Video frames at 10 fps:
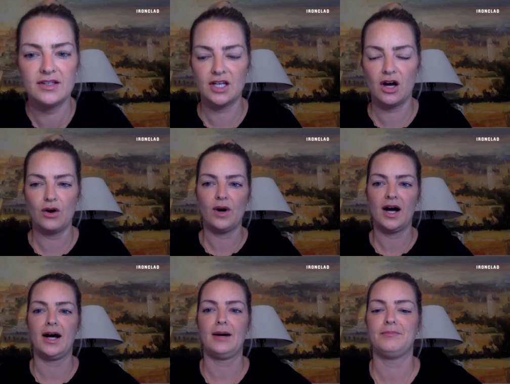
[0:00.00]
So,
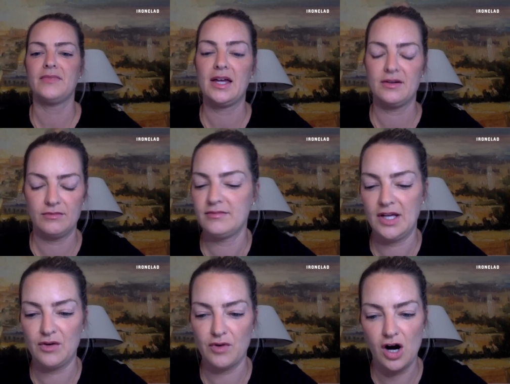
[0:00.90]
um, and
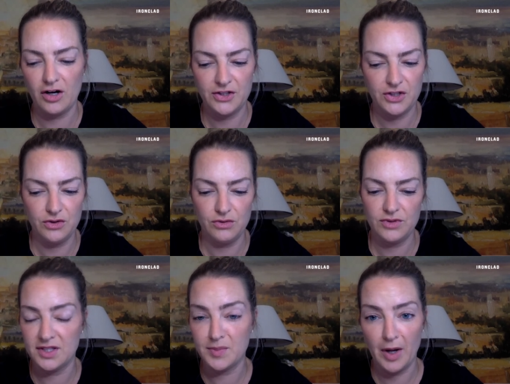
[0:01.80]
in regards to,
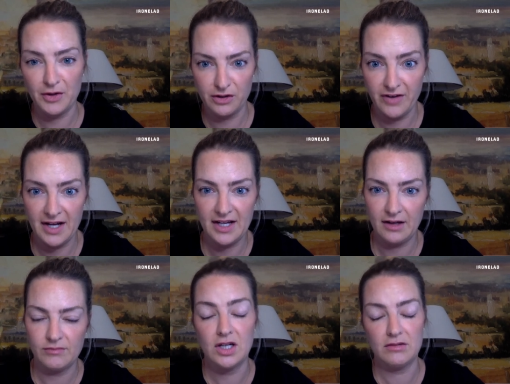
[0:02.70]
to sponsor vetting
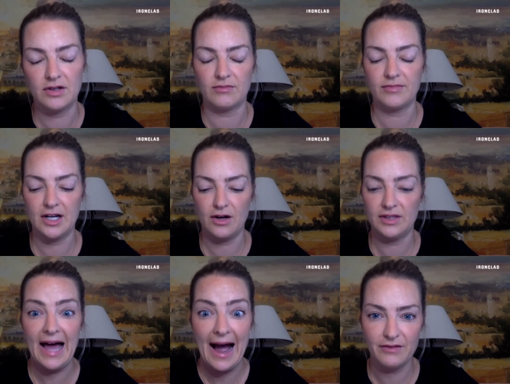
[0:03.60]
or, you know,
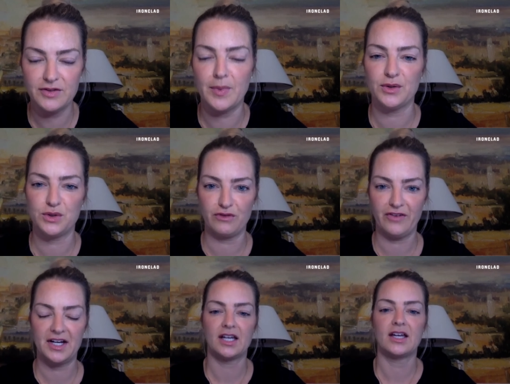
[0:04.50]
lack of sponsor
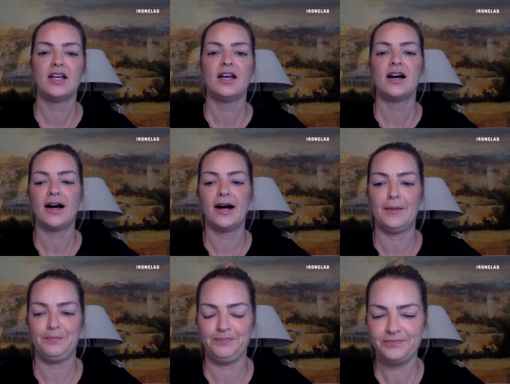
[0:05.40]
vetting, um,